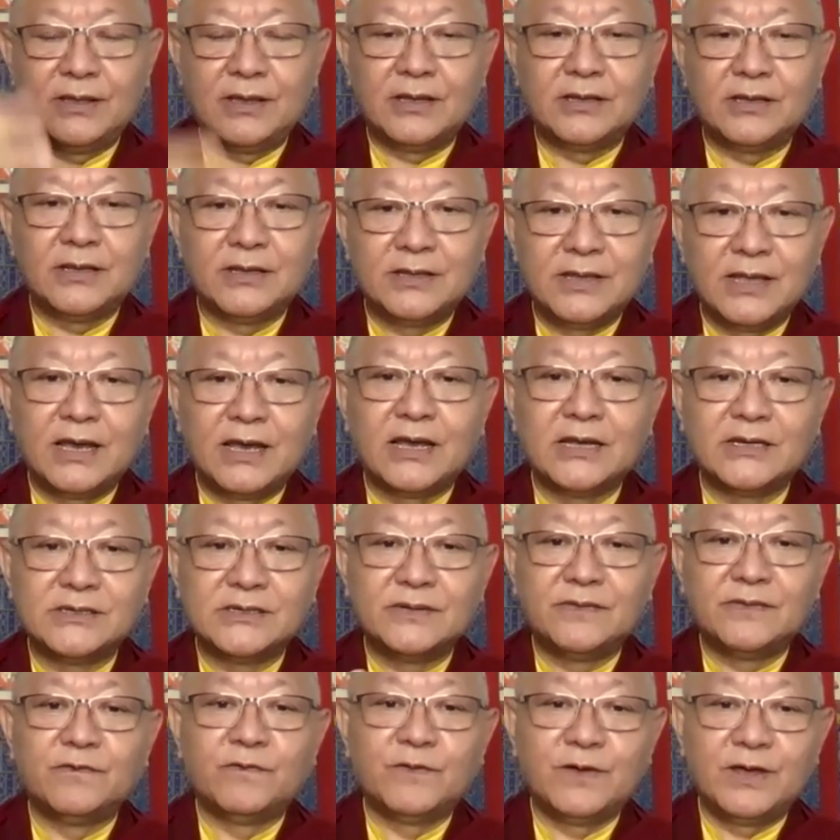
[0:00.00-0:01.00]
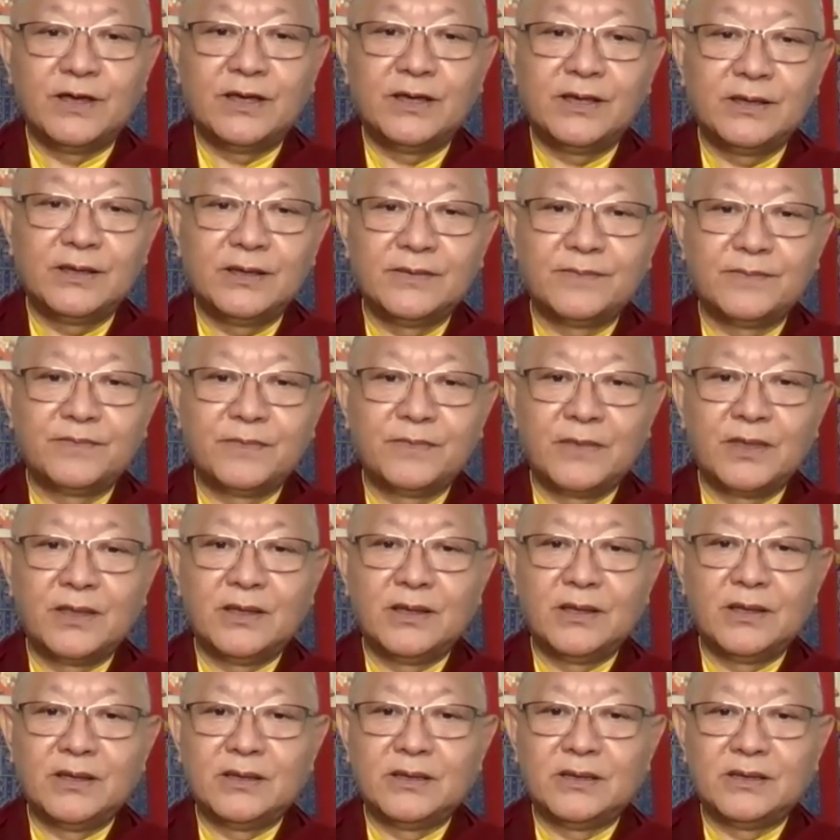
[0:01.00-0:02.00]
in a negative way,
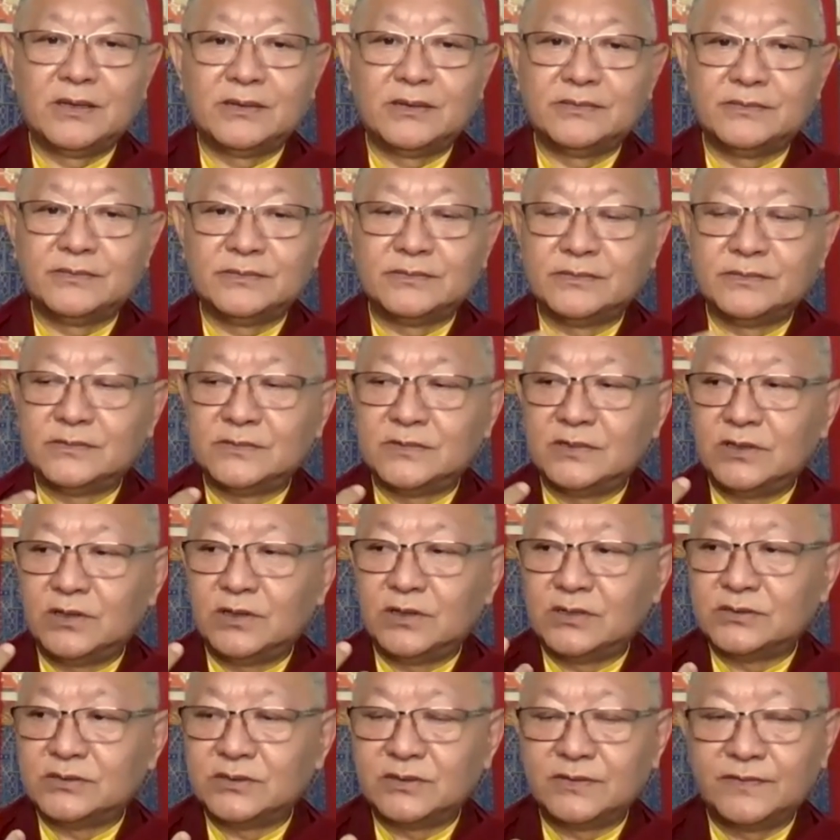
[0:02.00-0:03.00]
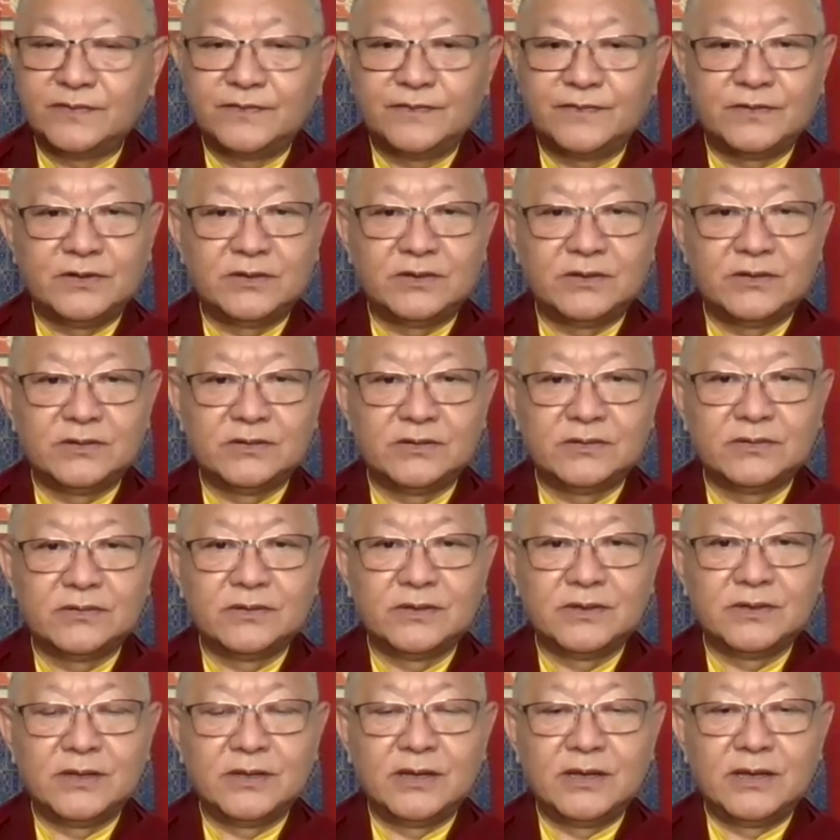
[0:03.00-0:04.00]
lots of,
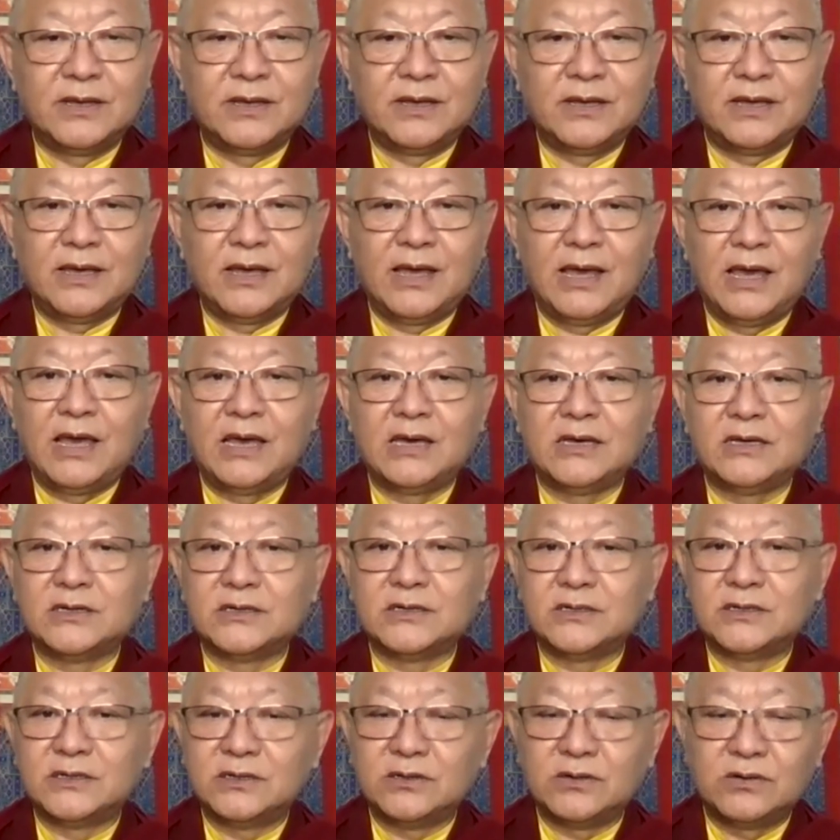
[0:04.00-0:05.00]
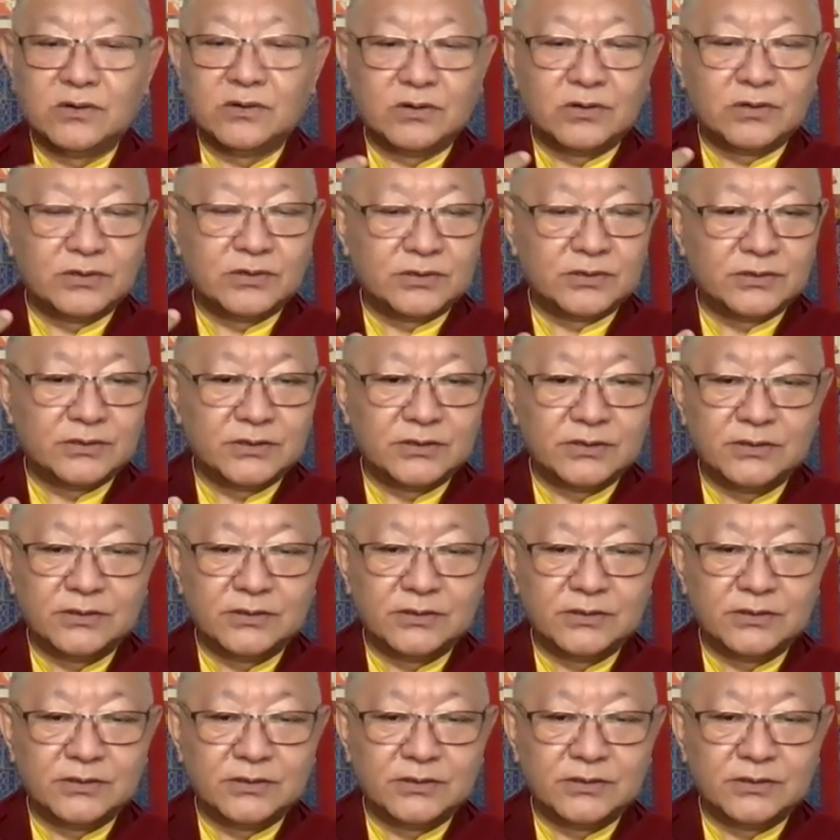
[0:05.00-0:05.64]
anger or,